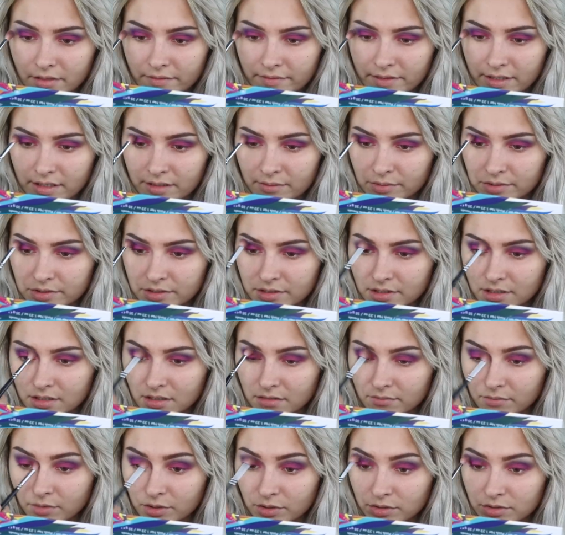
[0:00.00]
I really wasn't in
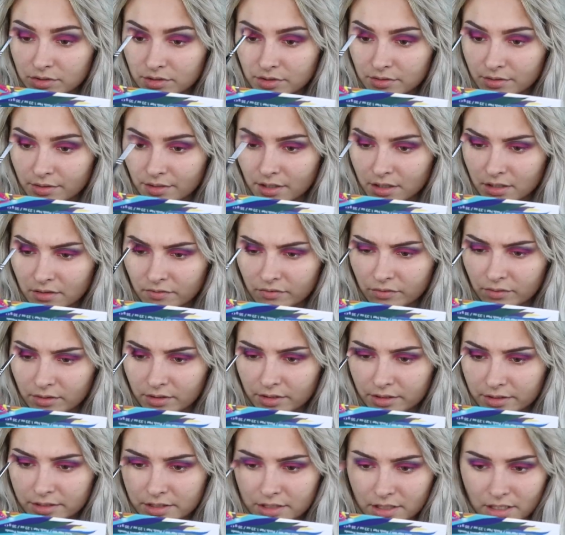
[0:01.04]
the mood to do a colorful
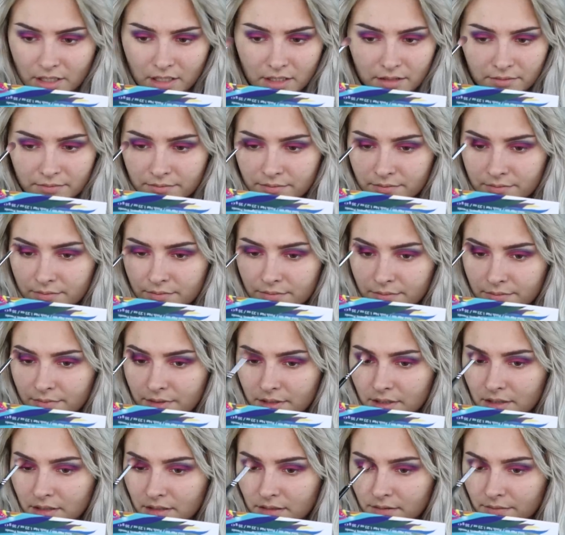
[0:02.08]
look today,
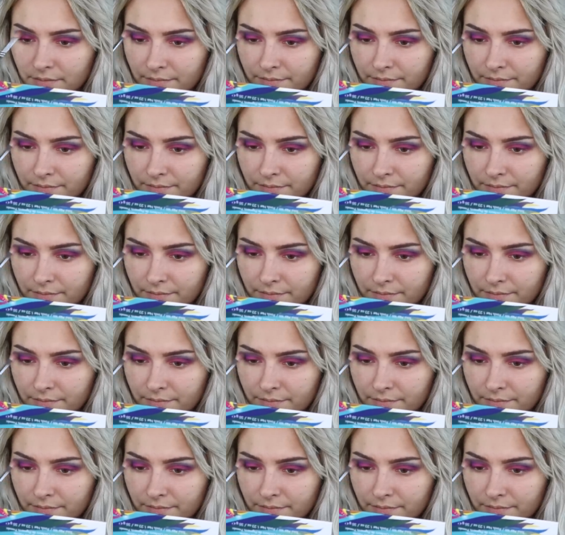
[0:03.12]
but